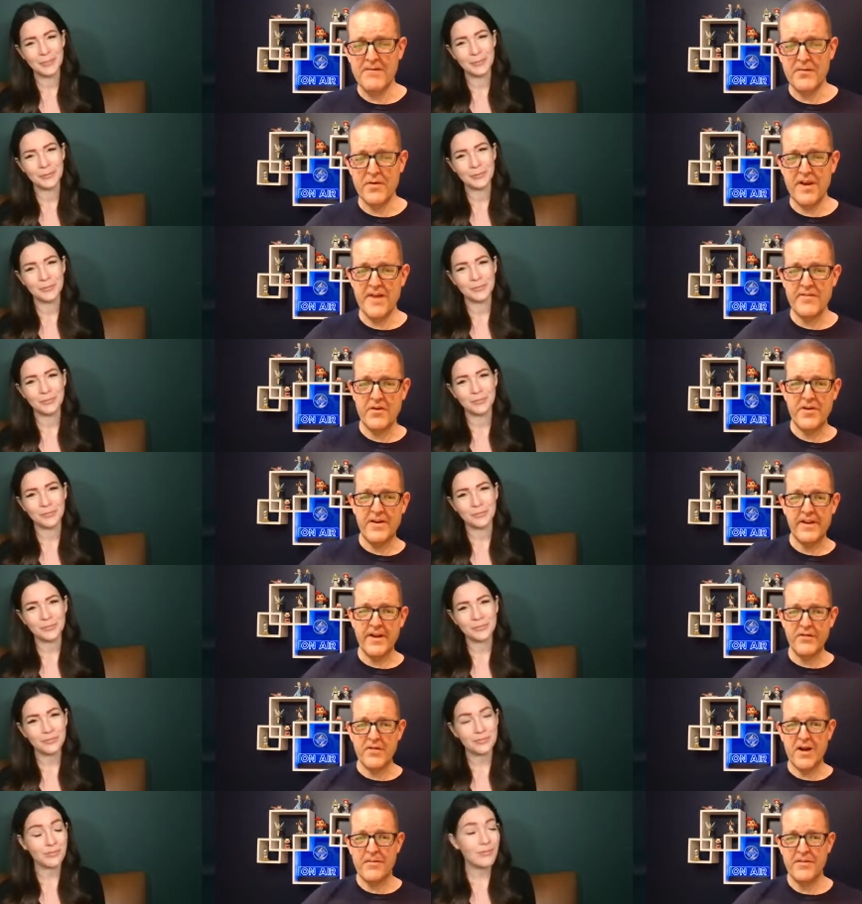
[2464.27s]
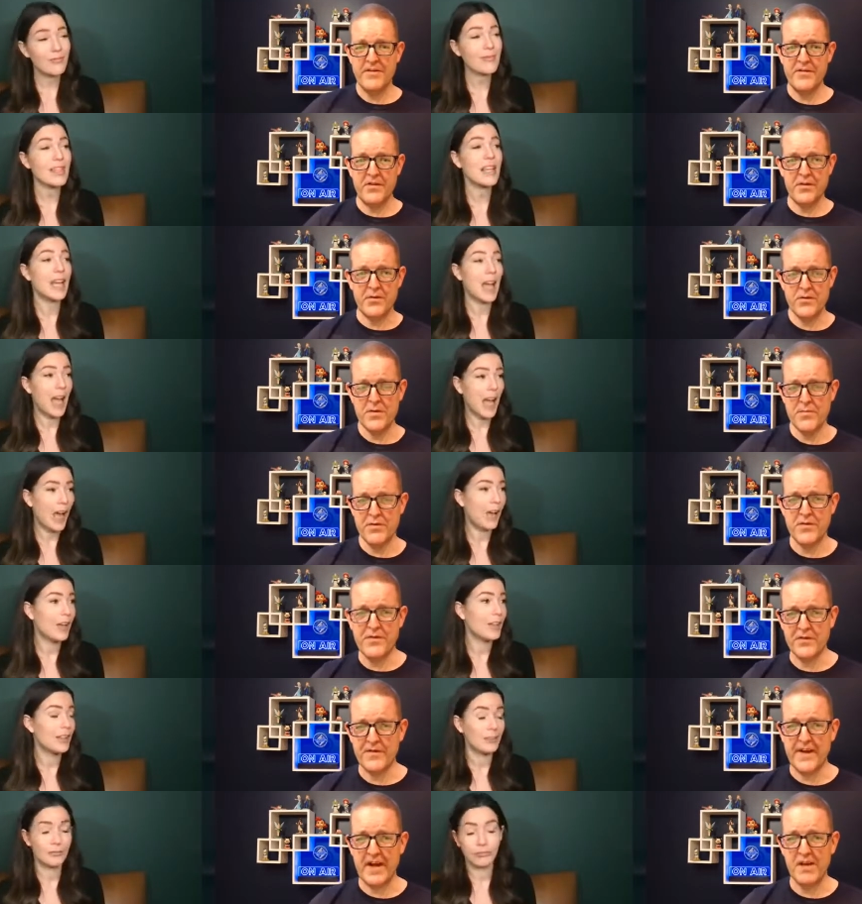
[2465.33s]
Speaker 1: for any of our daily drop-ins just for a burst
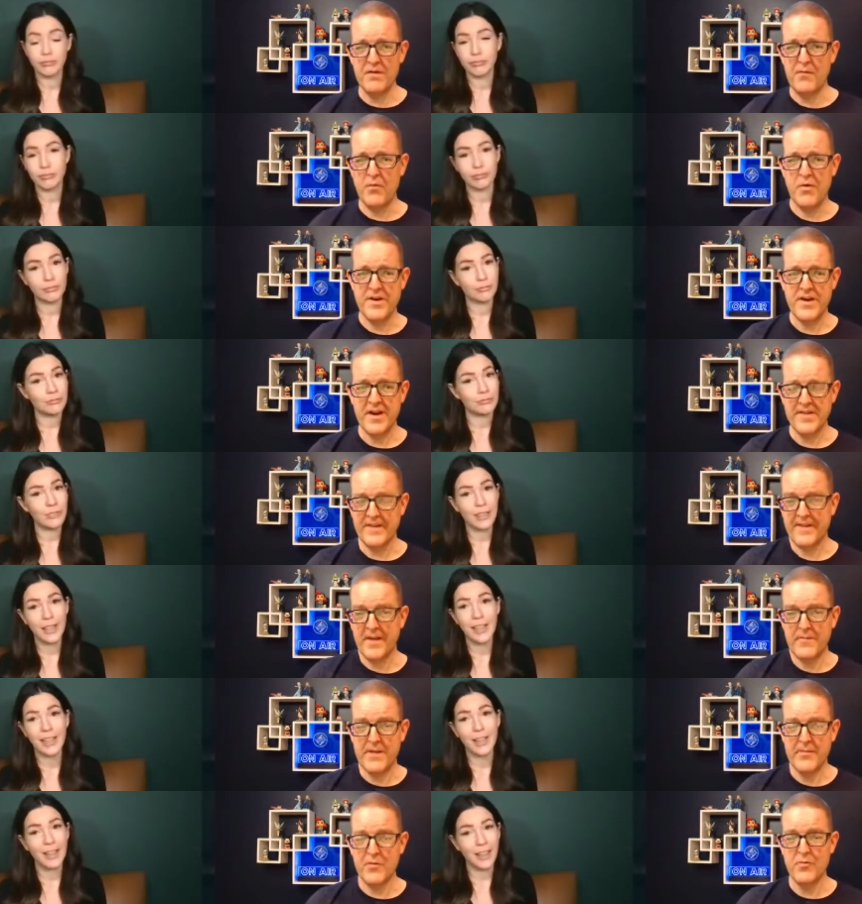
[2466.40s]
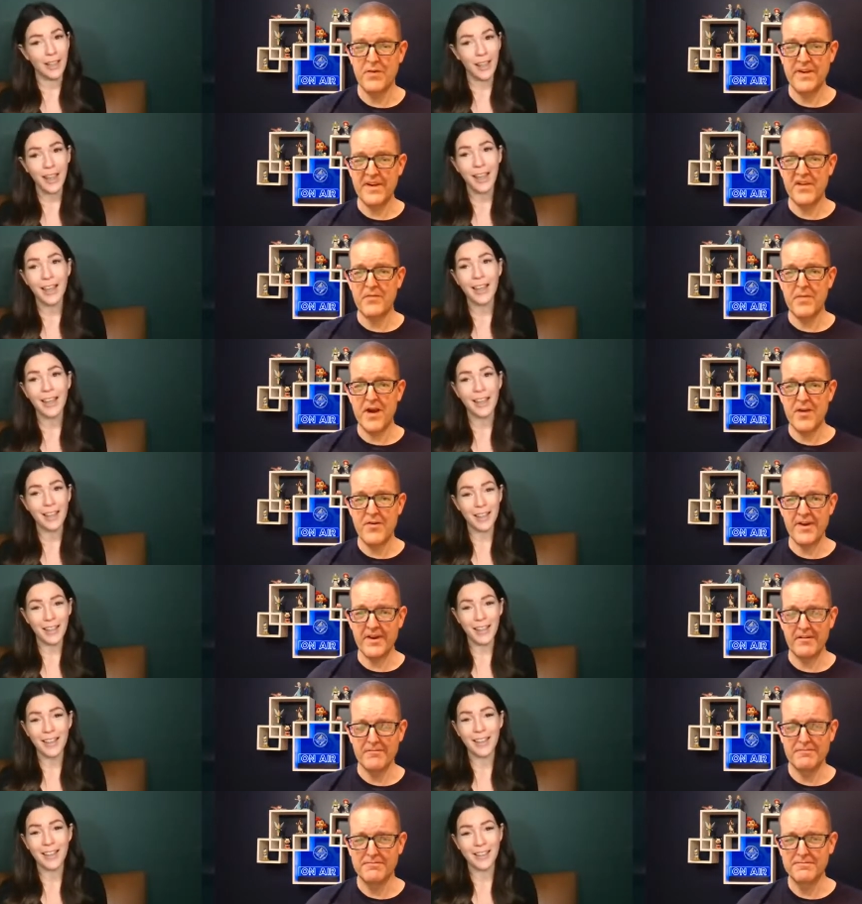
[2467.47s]
of California? I think that might be really inspiring.
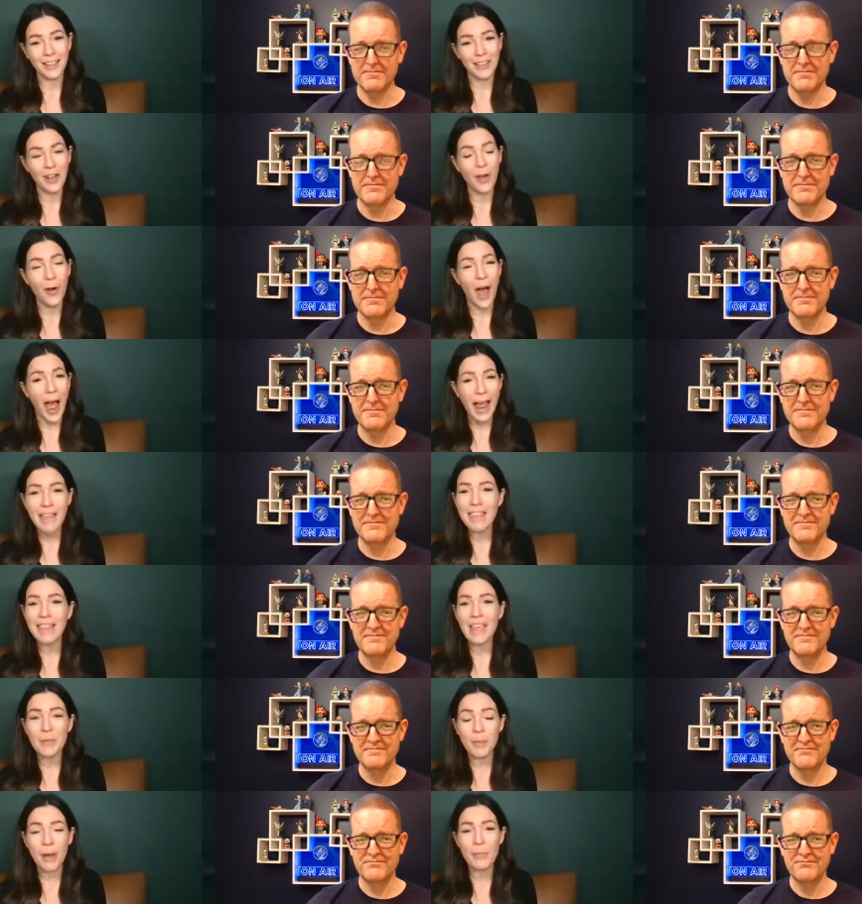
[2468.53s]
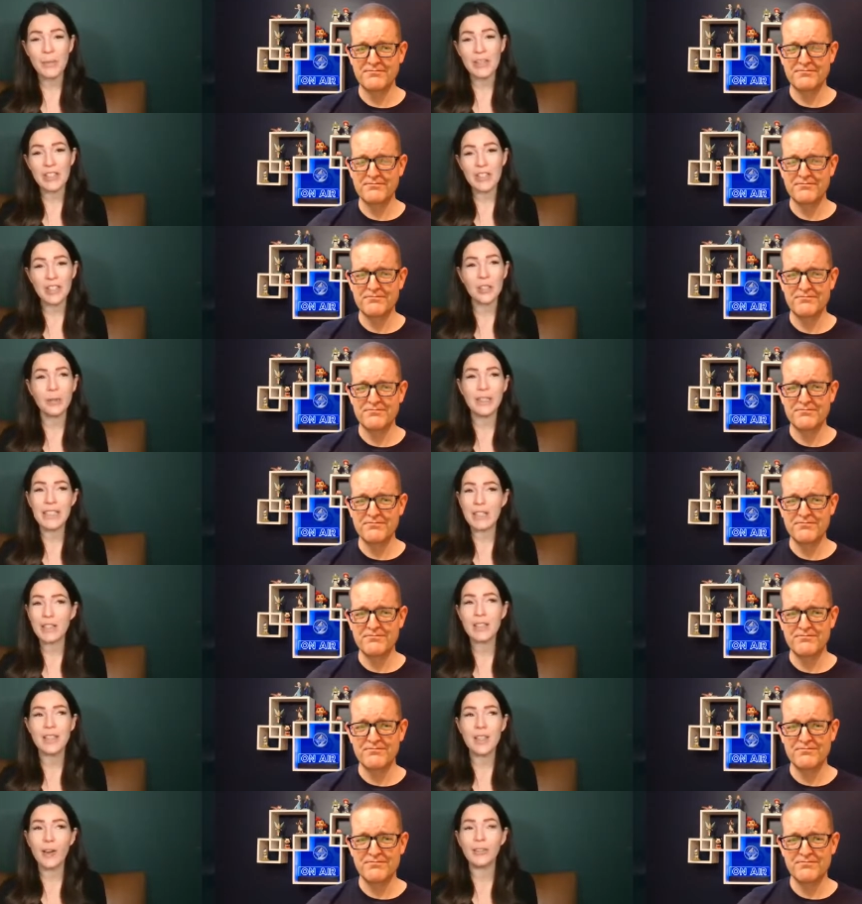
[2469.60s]
Speaker 2: You know, I think it might be too.
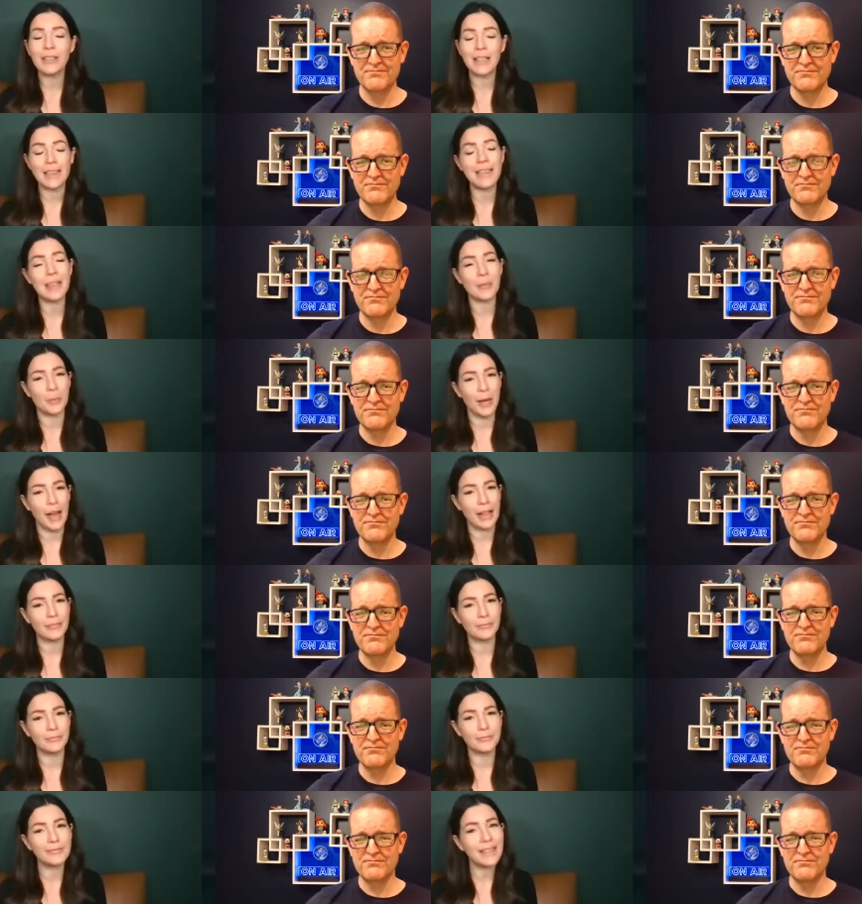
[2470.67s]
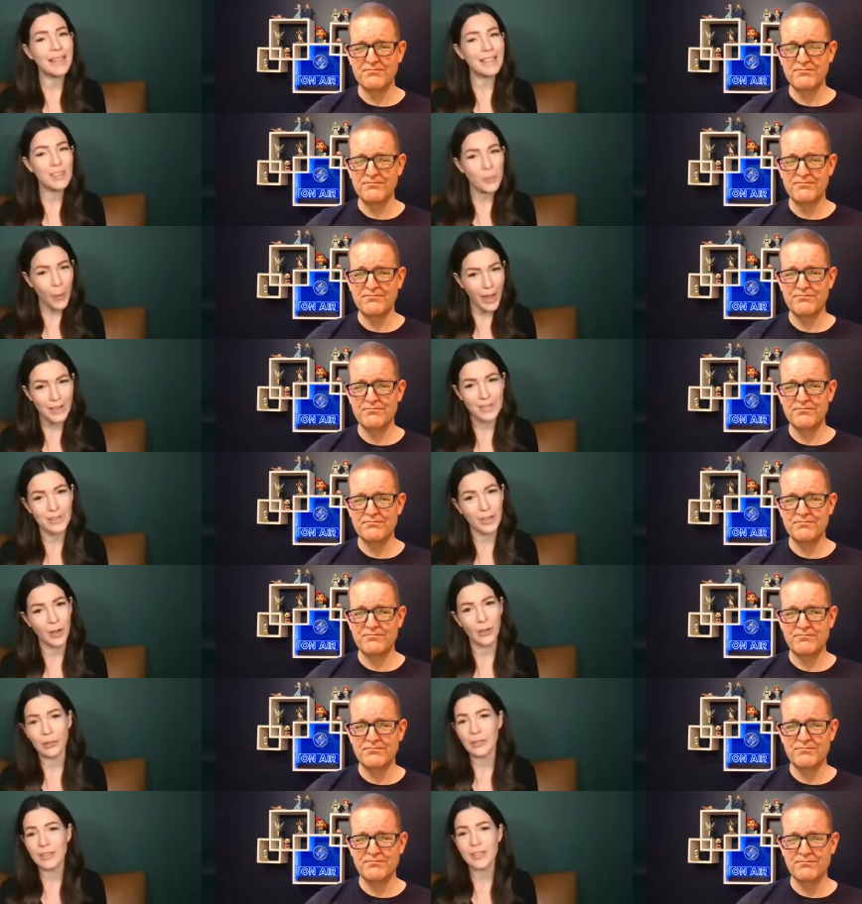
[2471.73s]
Here's the only thing, Brad. It's West
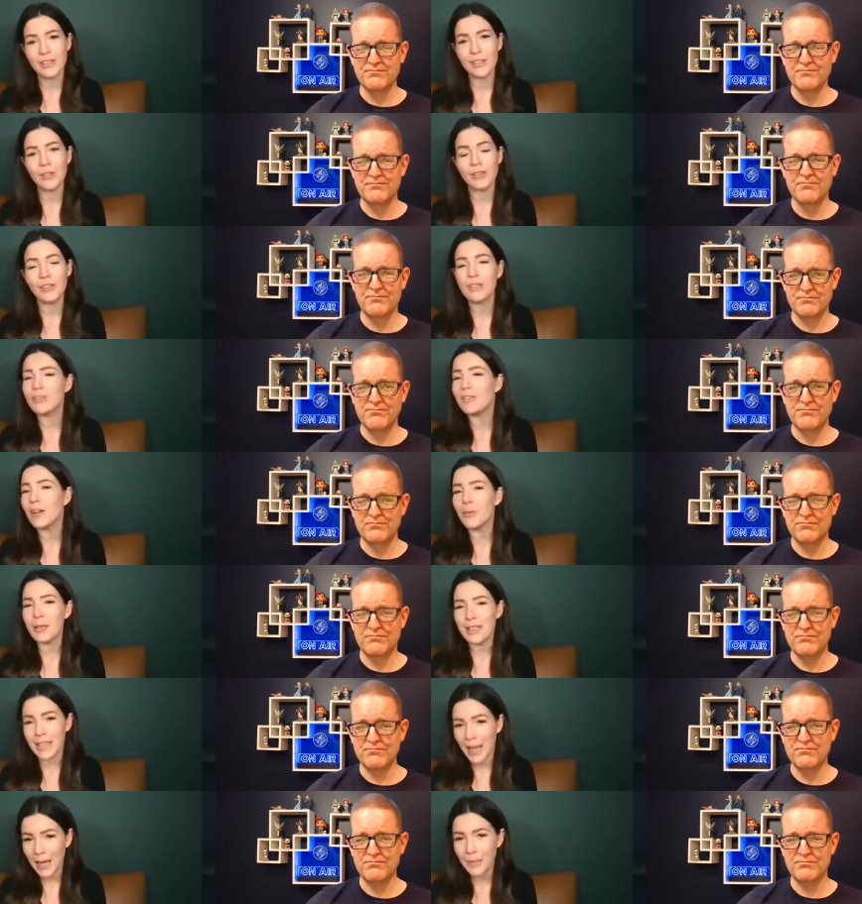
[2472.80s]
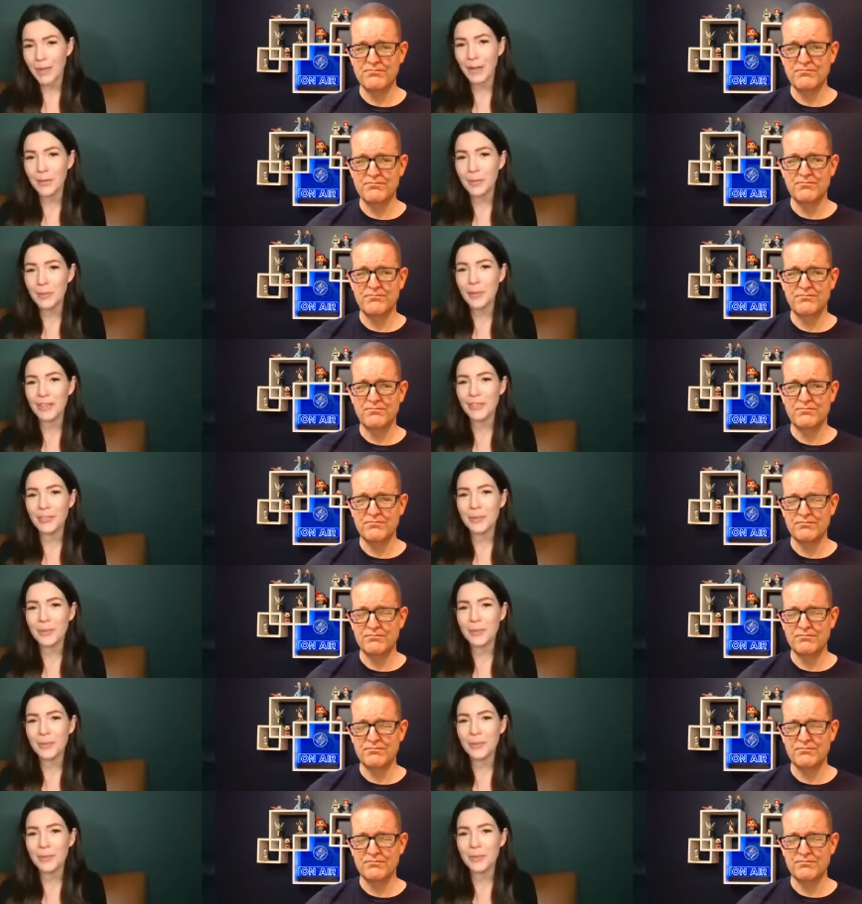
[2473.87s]
Coast. So do you know what time that would be